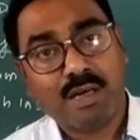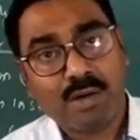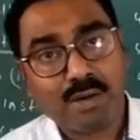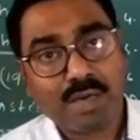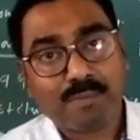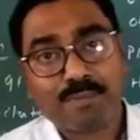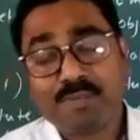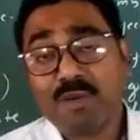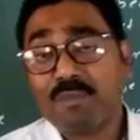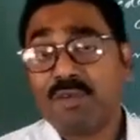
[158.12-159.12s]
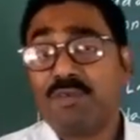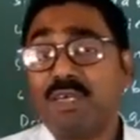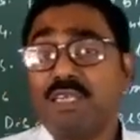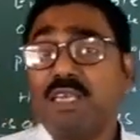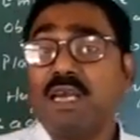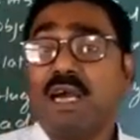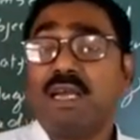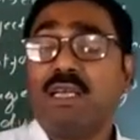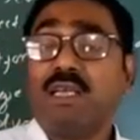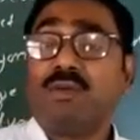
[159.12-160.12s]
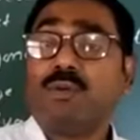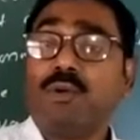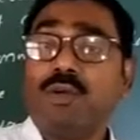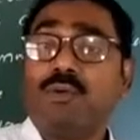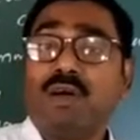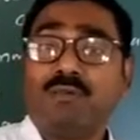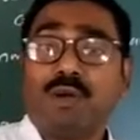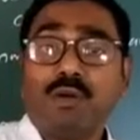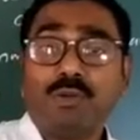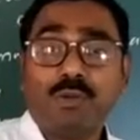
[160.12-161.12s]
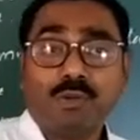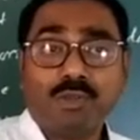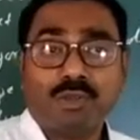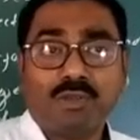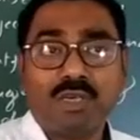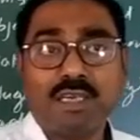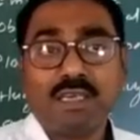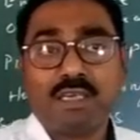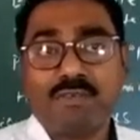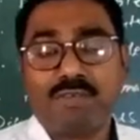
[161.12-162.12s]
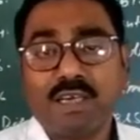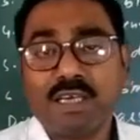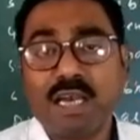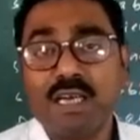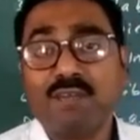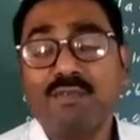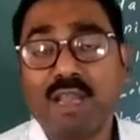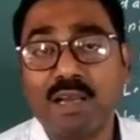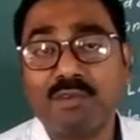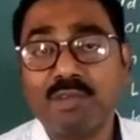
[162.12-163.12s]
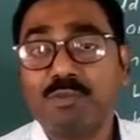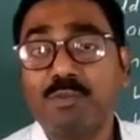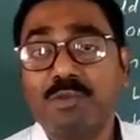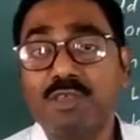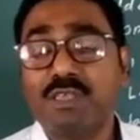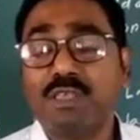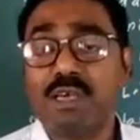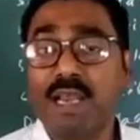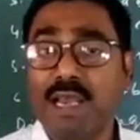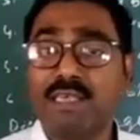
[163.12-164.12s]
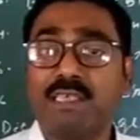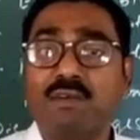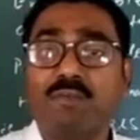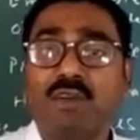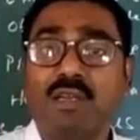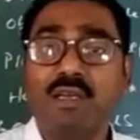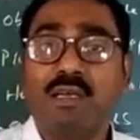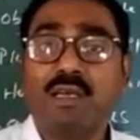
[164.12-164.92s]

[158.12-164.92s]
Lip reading: Okay, previously I told you about three different kind of language processor: assembler,